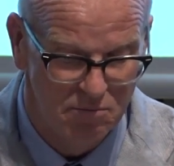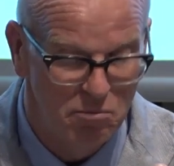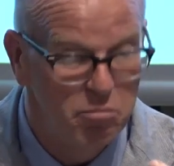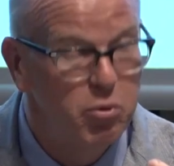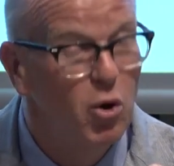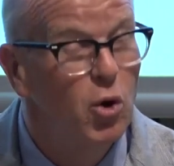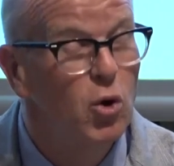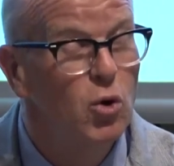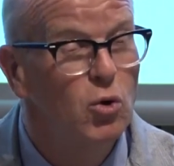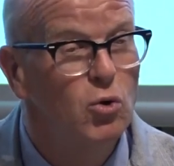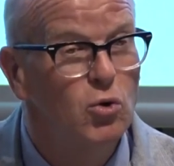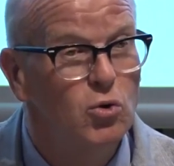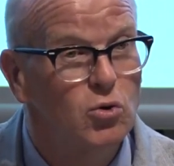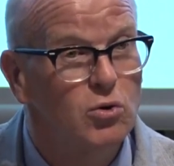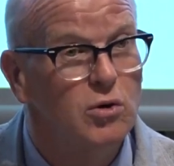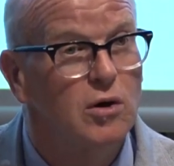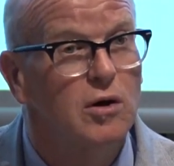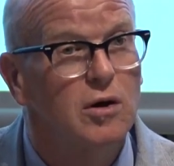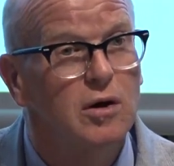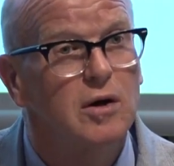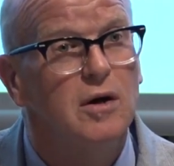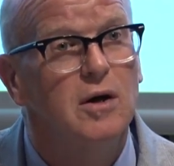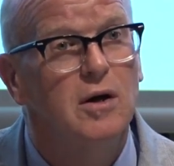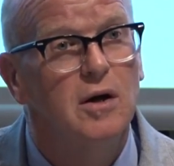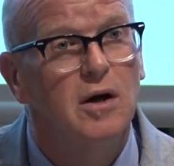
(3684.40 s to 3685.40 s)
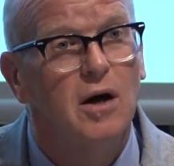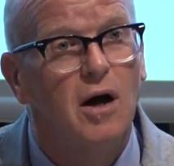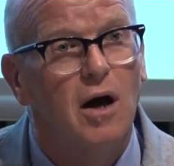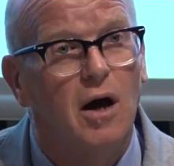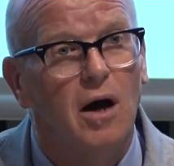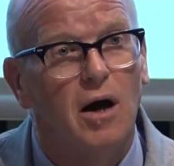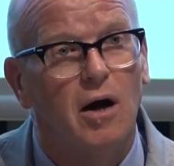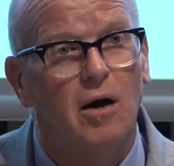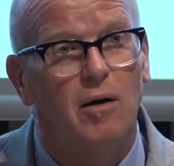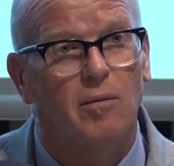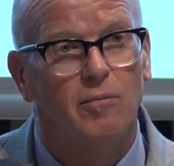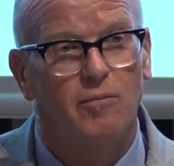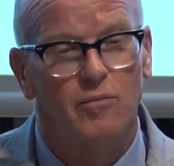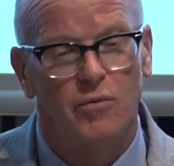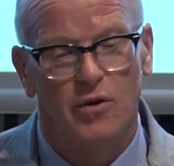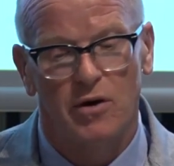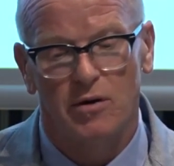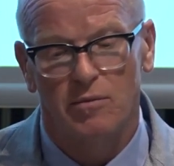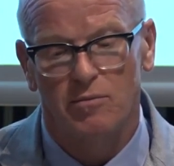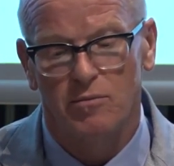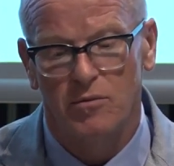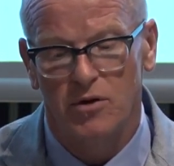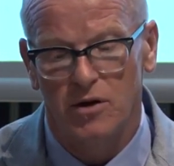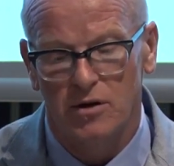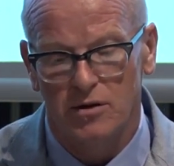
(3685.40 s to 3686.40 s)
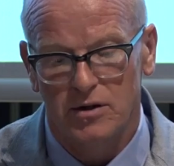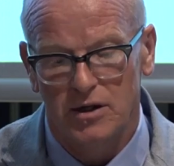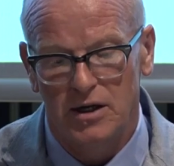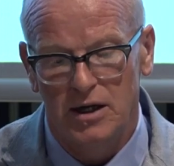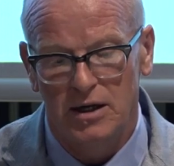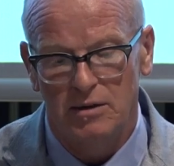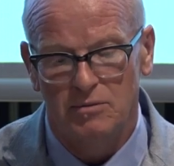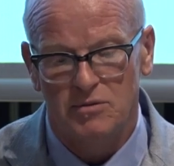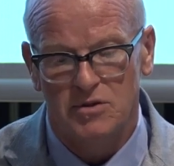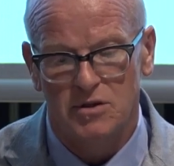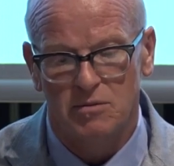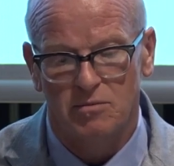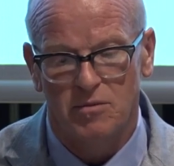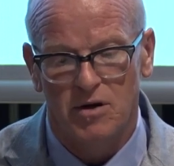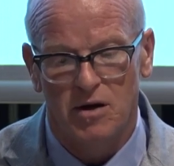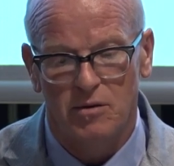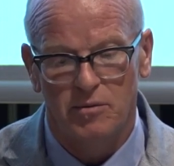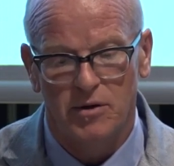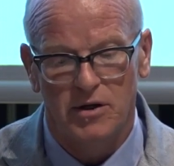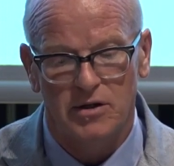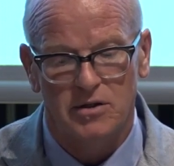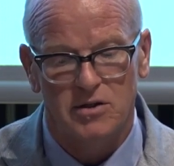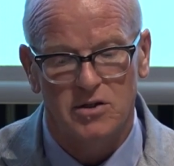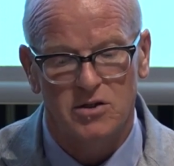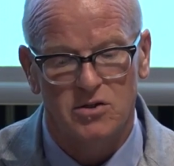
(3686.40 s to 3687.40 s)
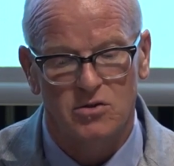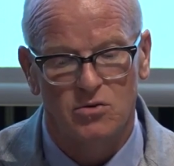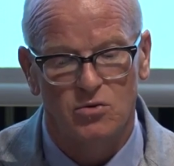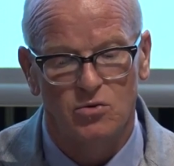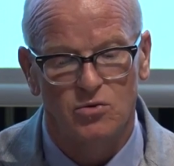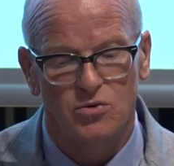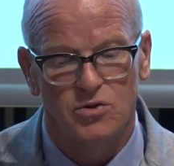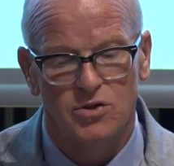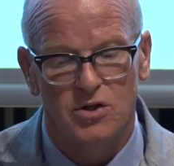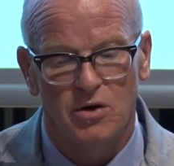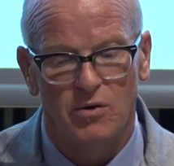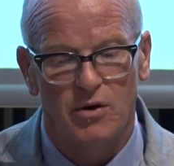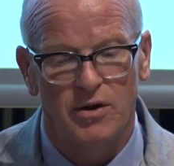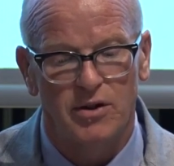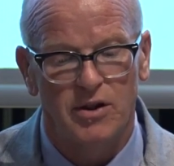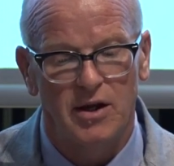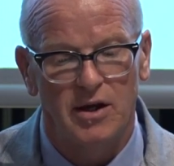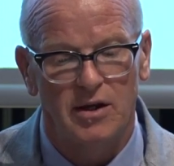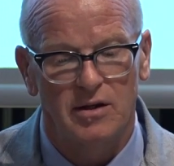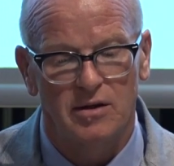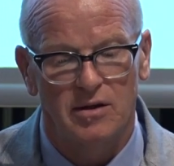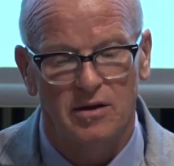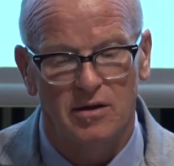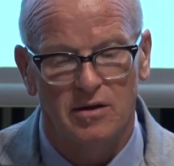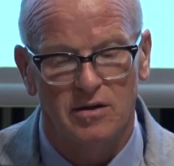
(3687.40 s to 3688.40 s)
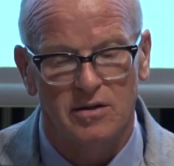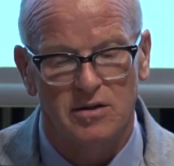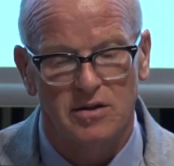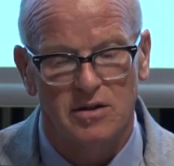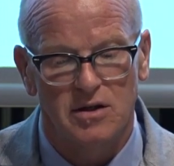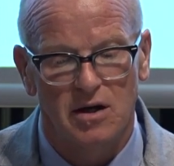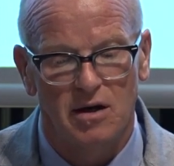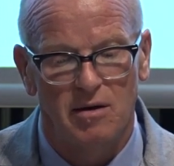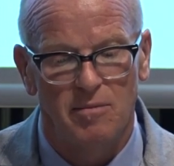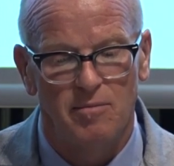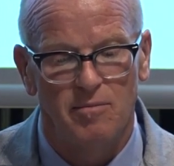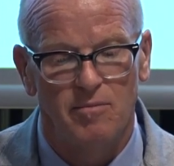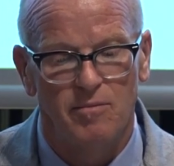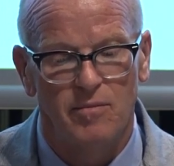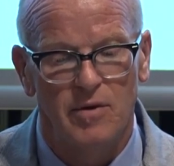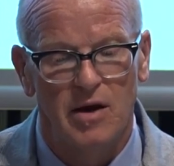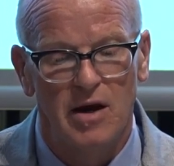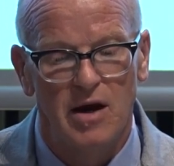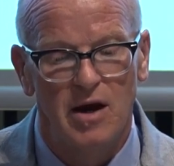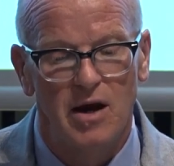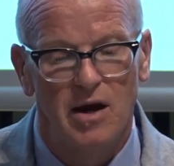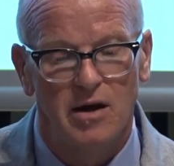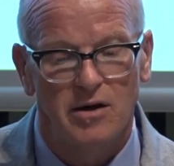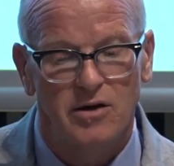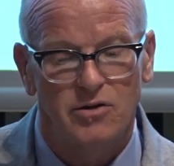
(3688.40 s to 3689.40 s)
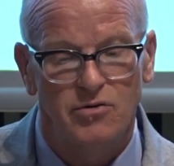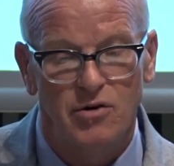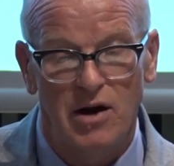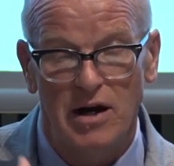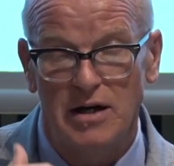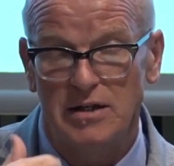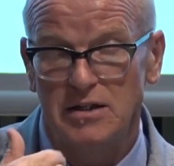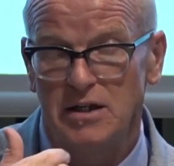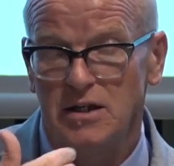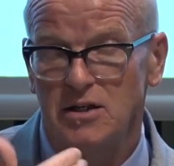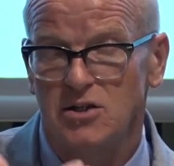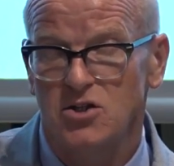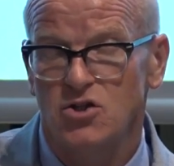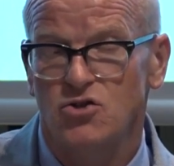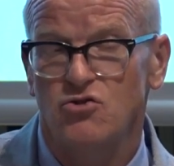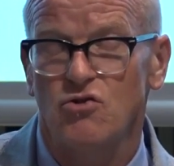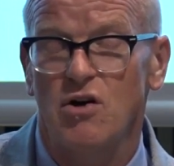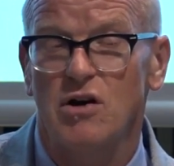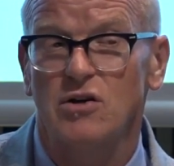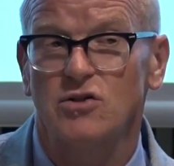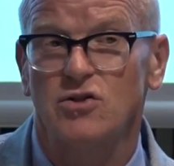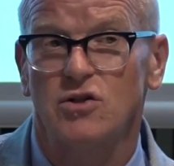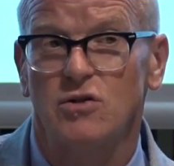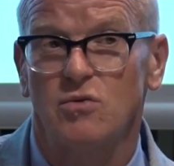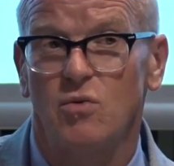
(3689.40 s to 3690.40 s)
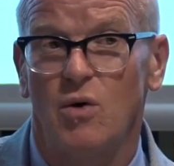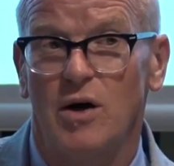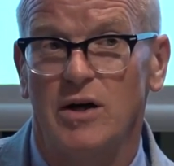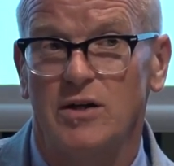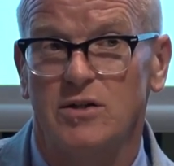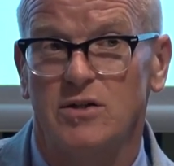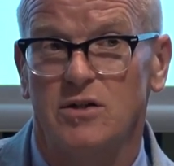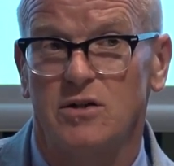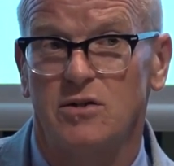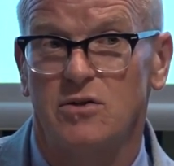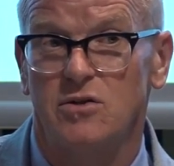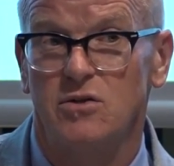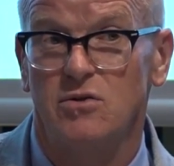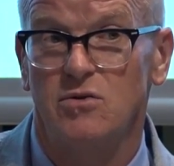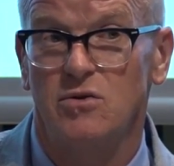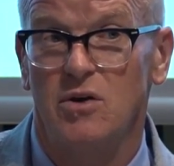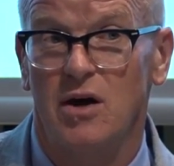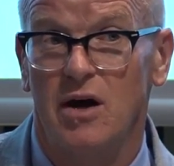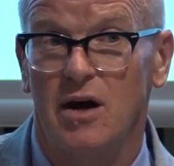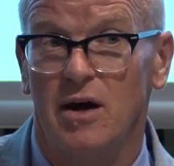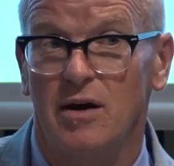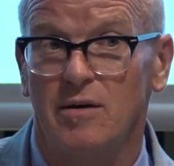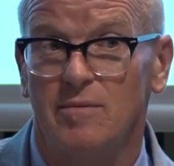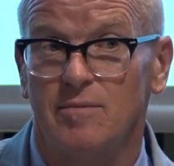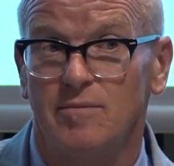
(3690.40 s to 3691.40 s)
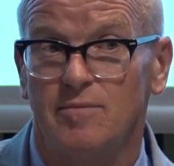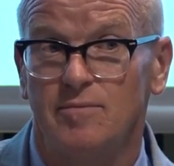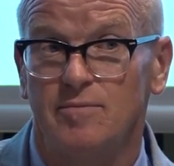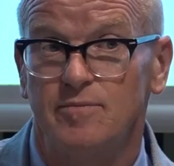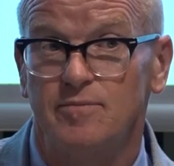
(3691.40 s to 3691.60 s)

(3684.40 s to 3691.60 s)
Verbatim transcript: pull um, that, that keeps them coming into school. So I think that um, creating structured ways to do that.